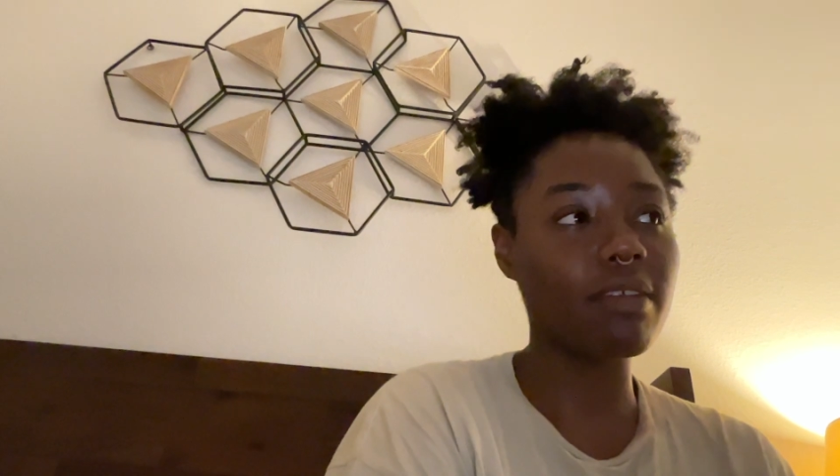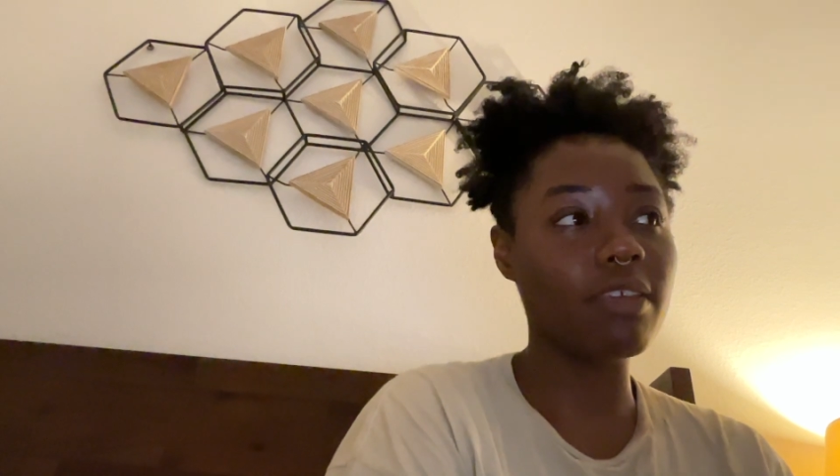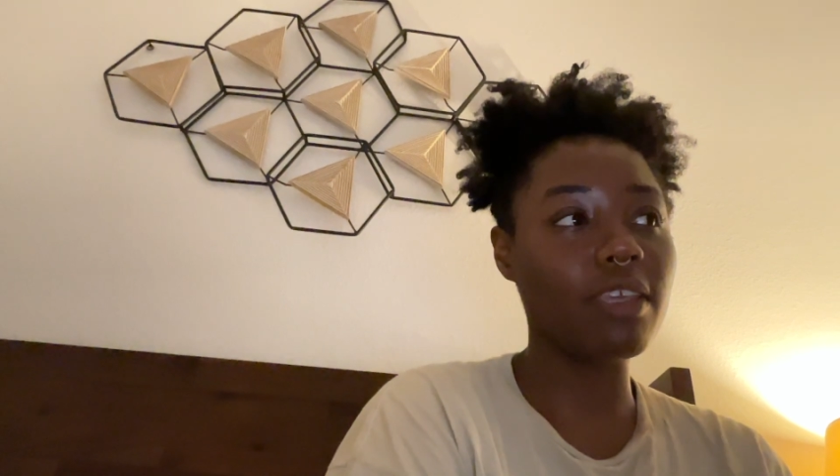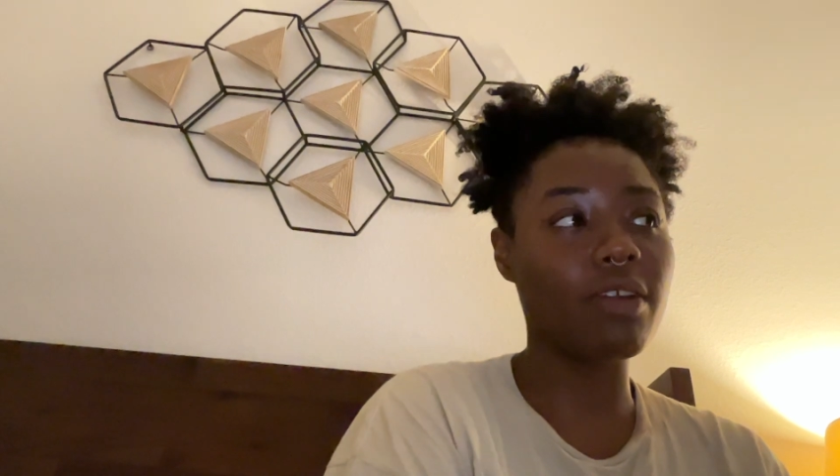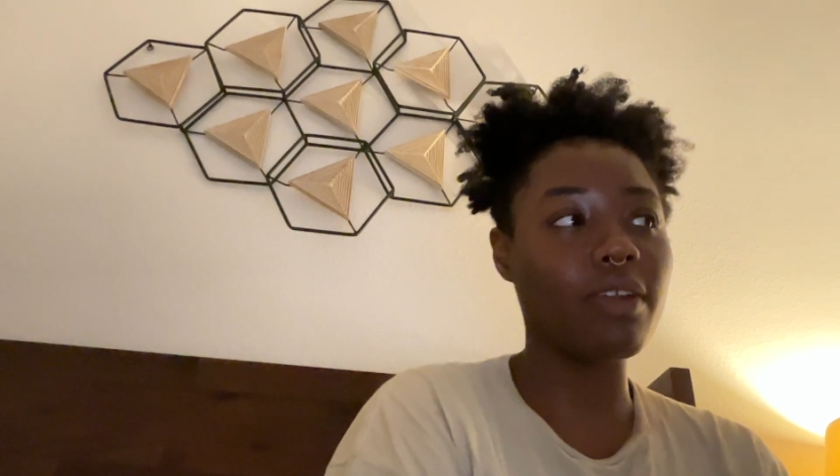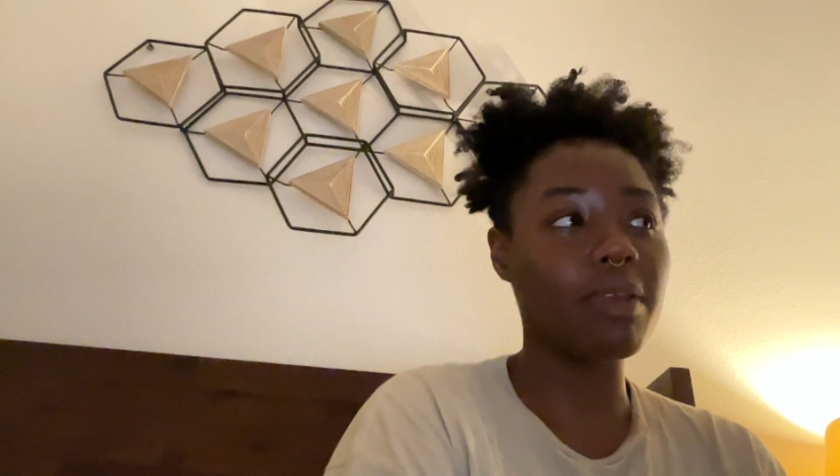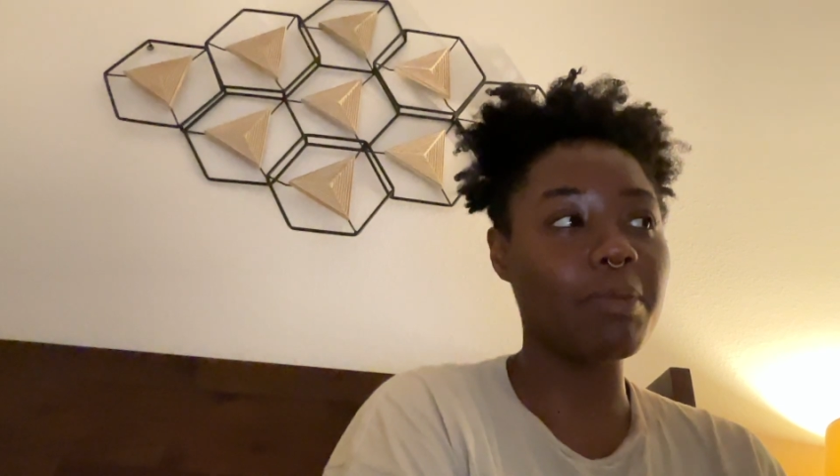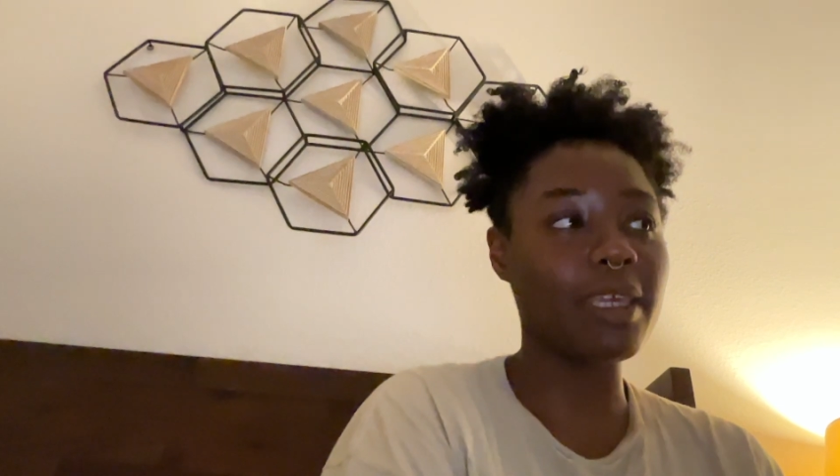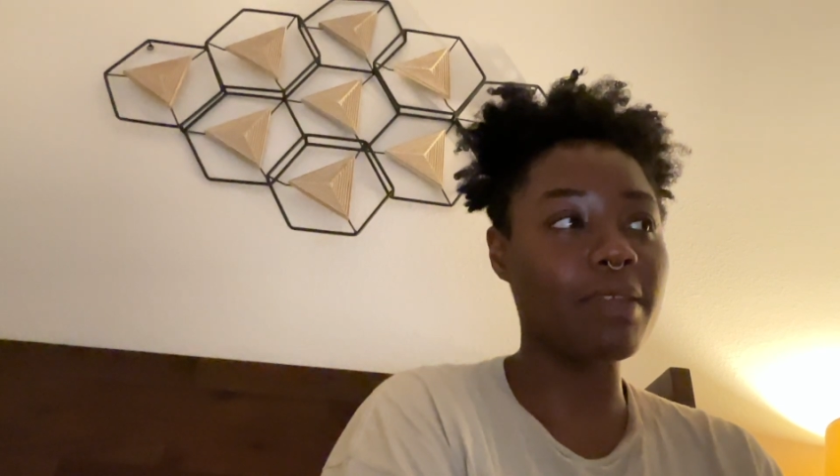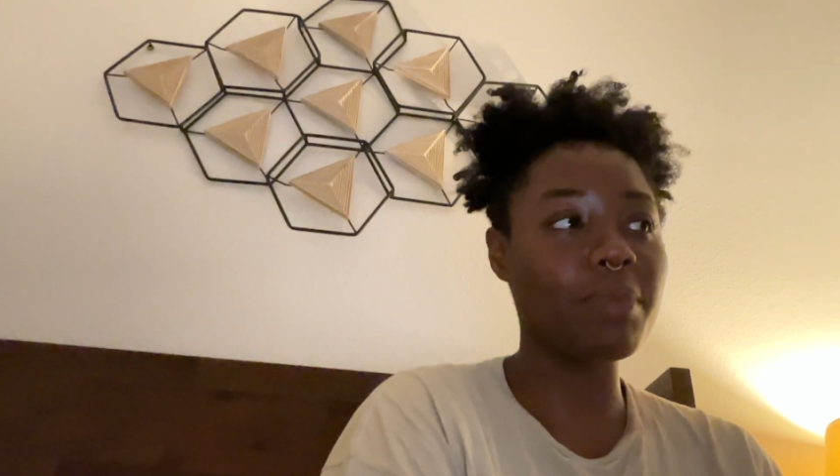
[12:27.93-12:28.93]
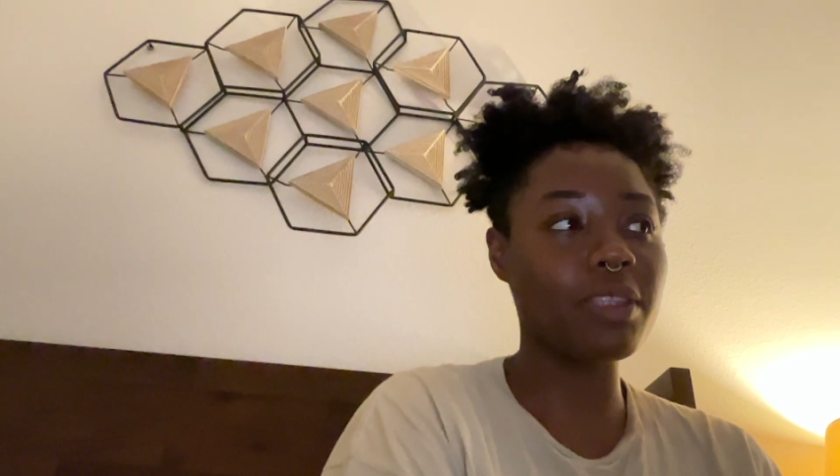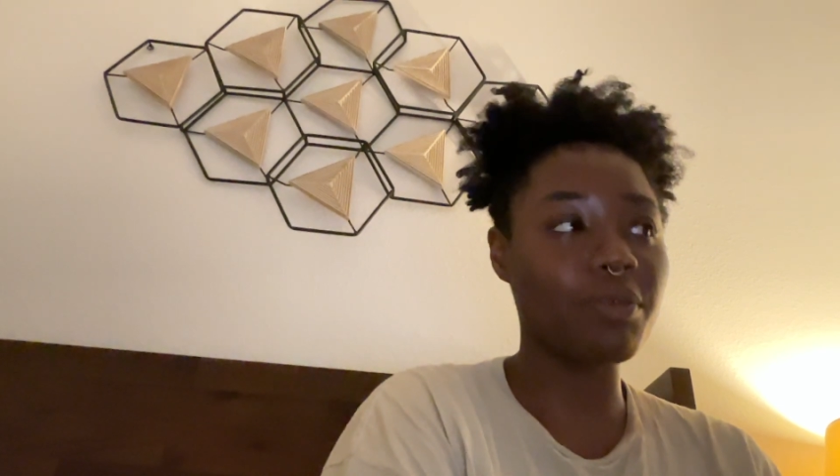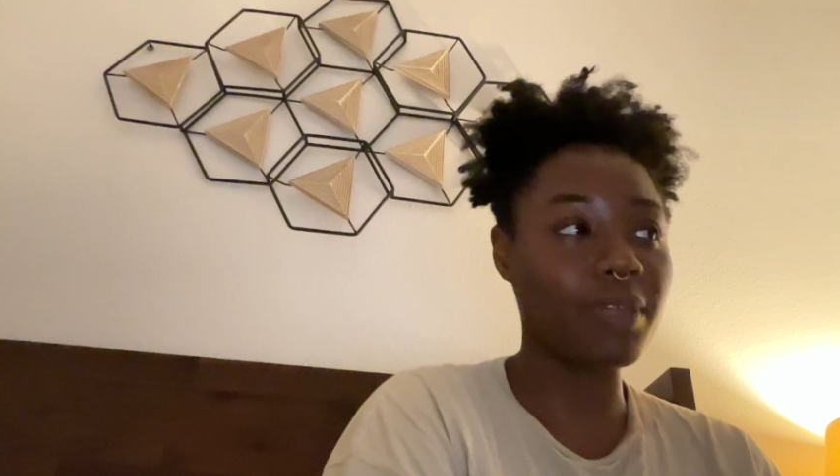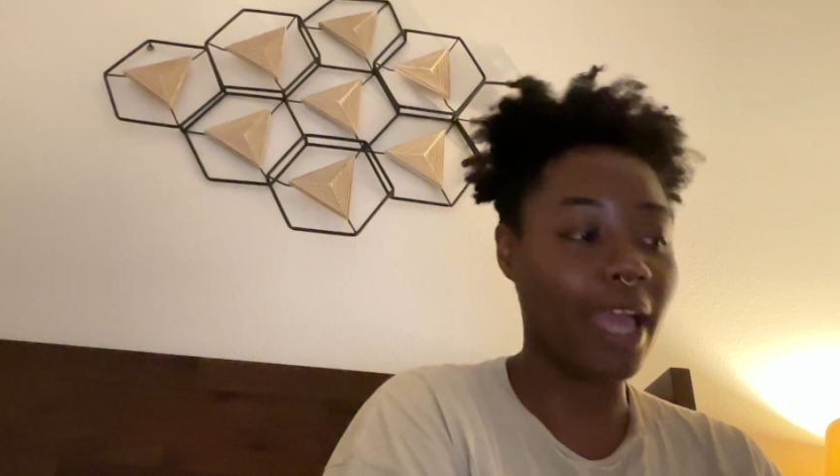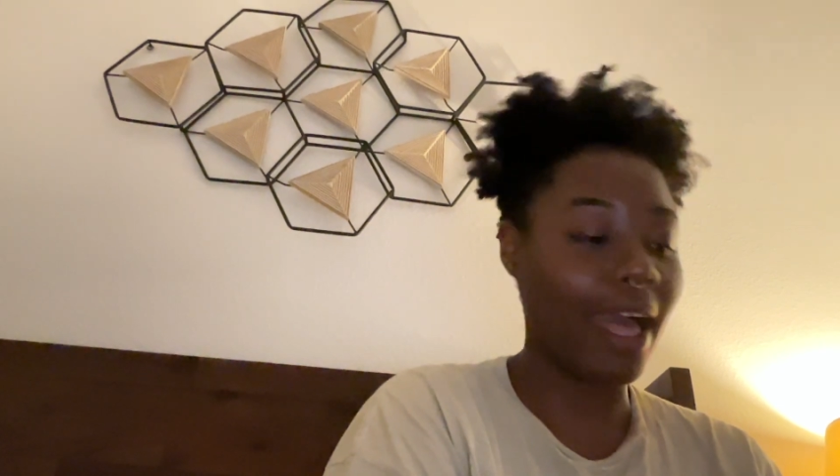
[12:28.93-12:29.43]
You know what I mean? But the
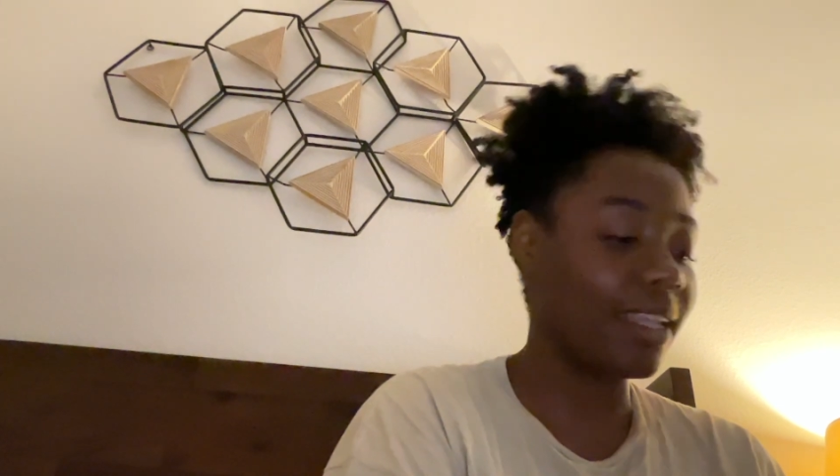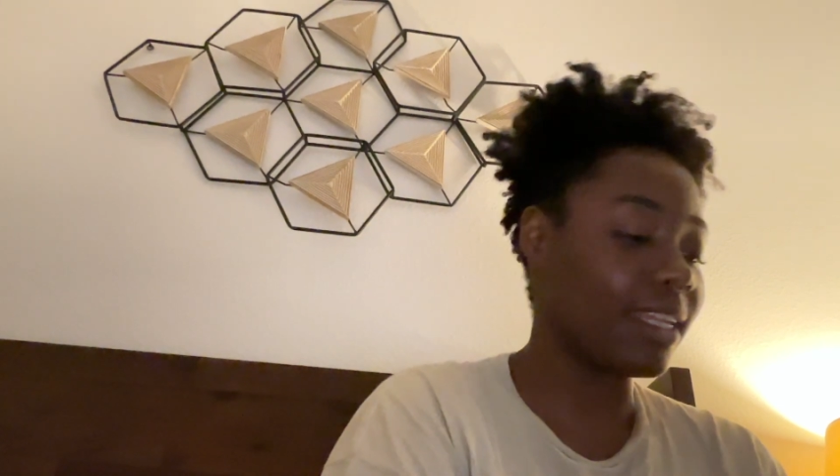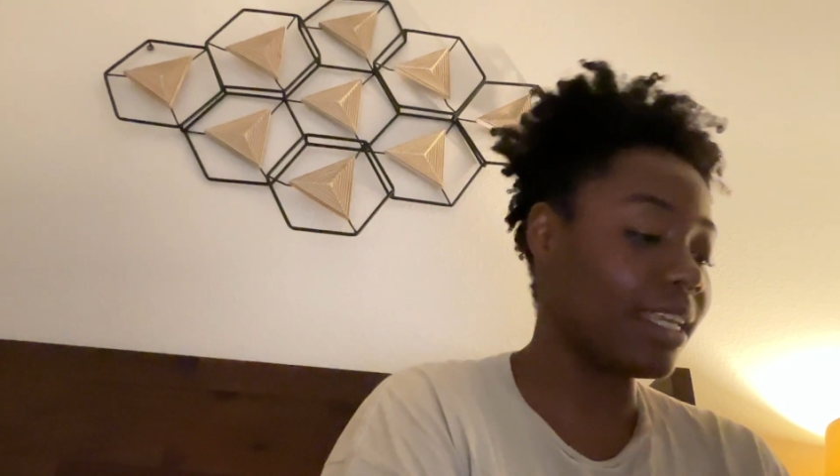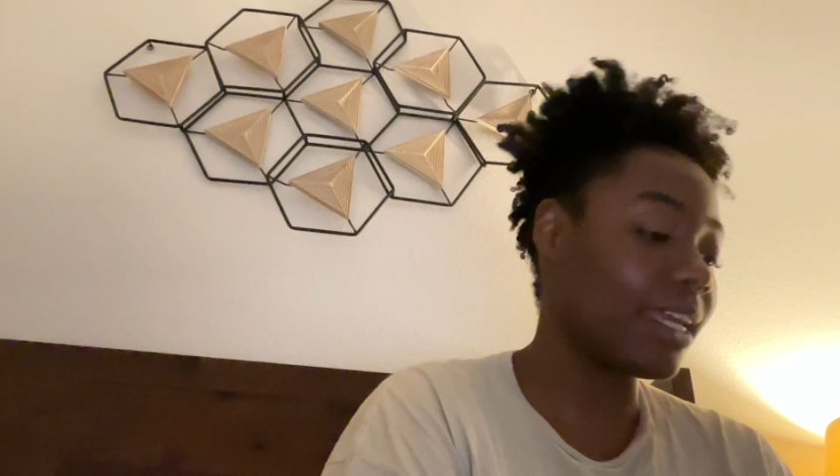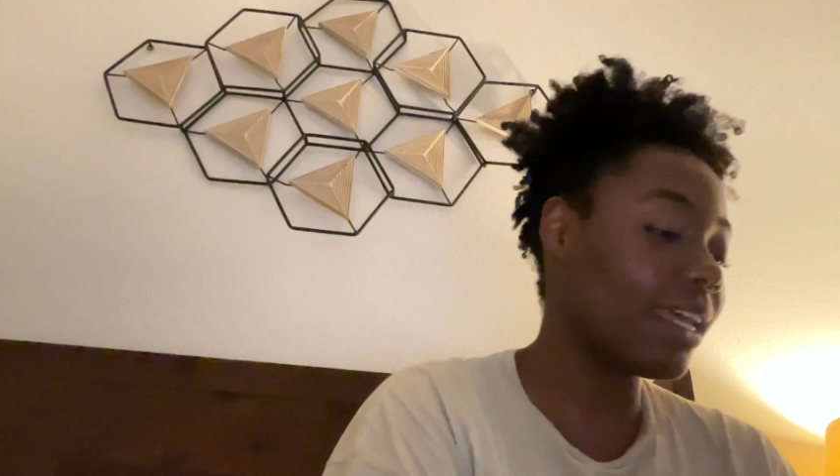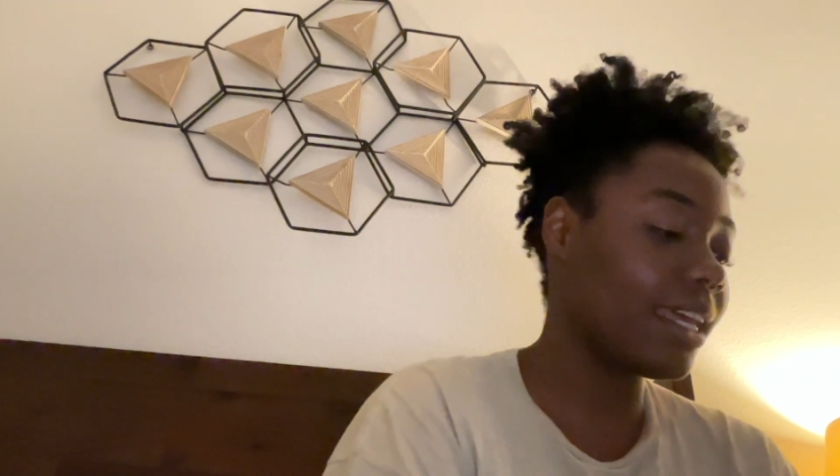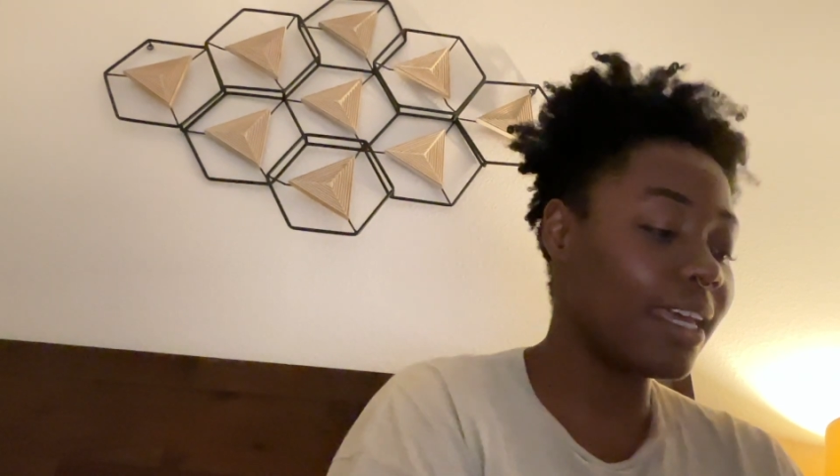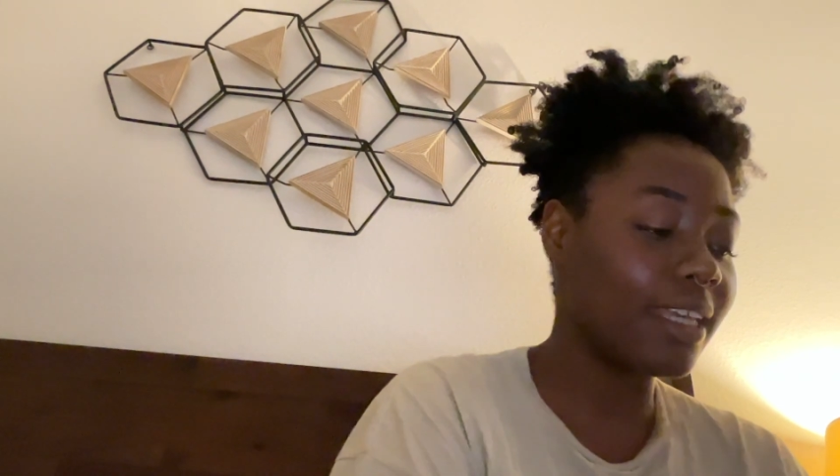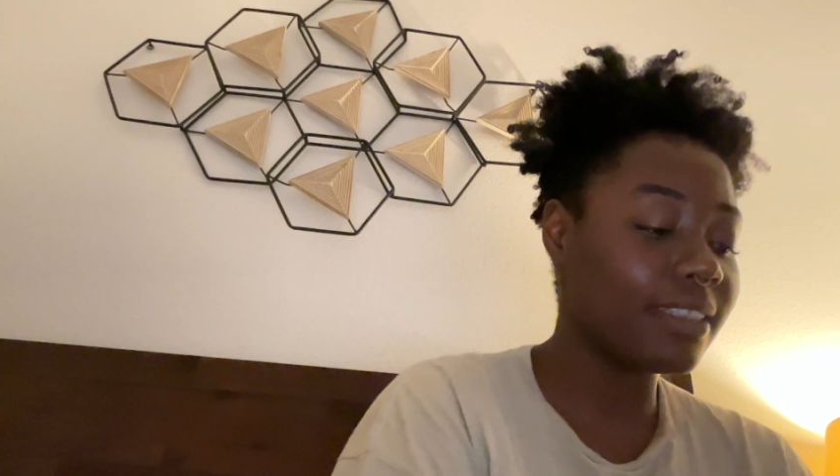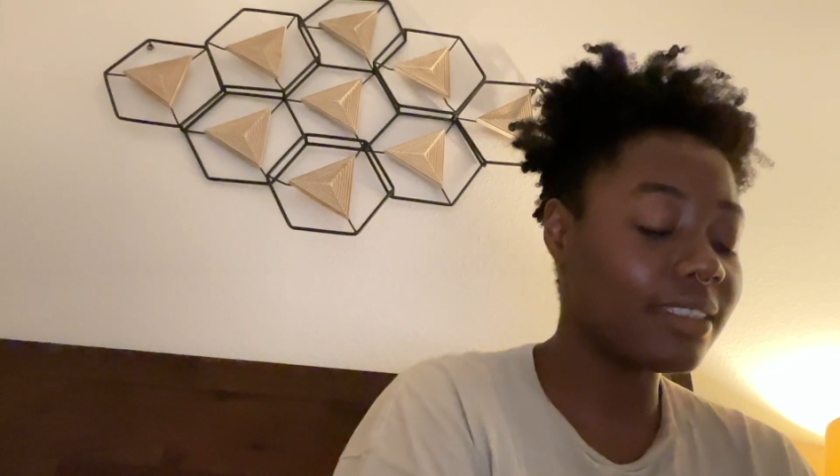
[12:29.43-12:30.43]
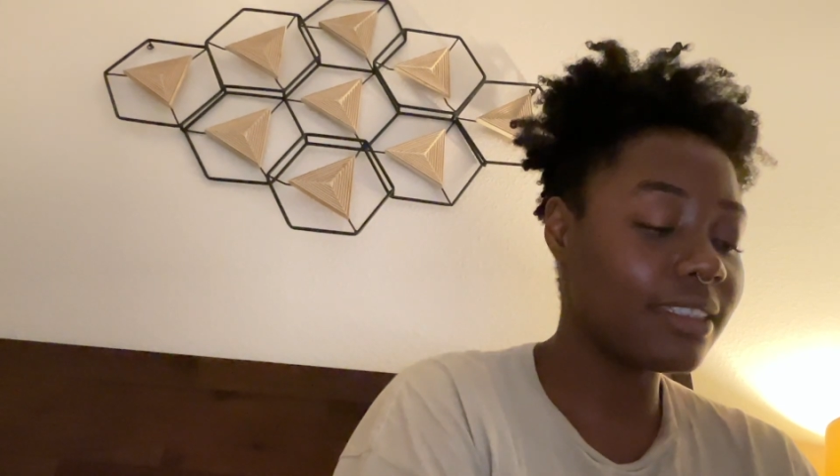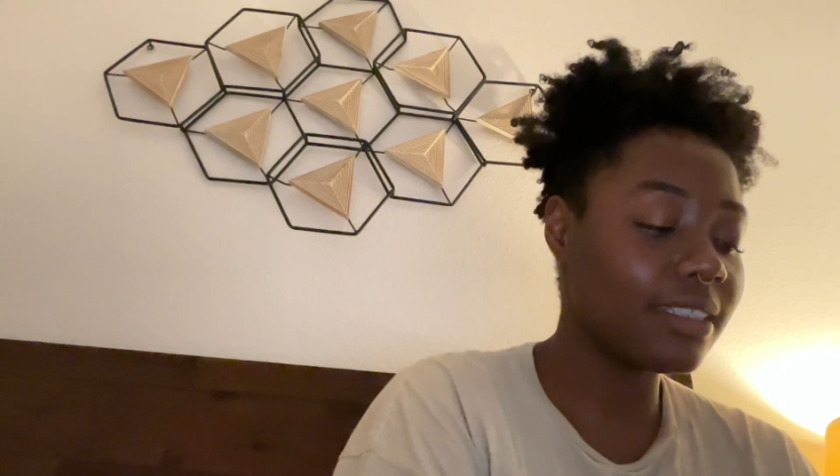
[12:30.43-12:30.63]
reality is,